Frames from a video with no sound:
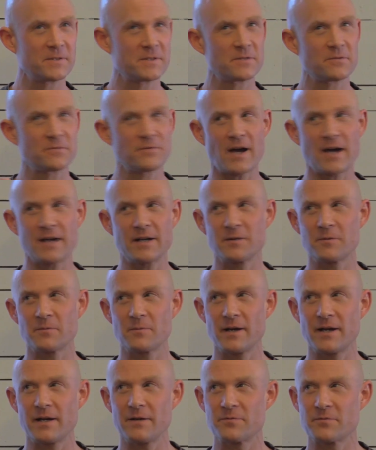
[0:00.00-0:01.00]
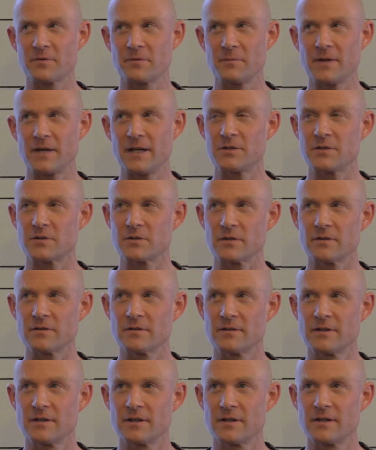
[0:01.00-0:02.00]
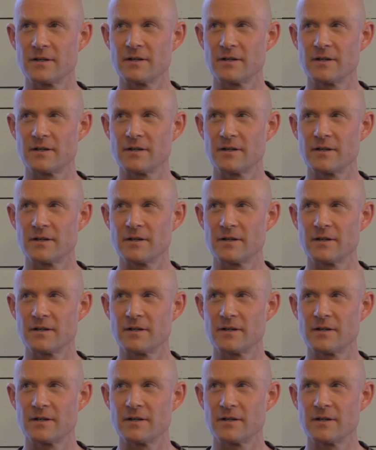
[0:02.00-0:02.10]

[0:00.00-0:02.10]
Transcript: was divided away from nature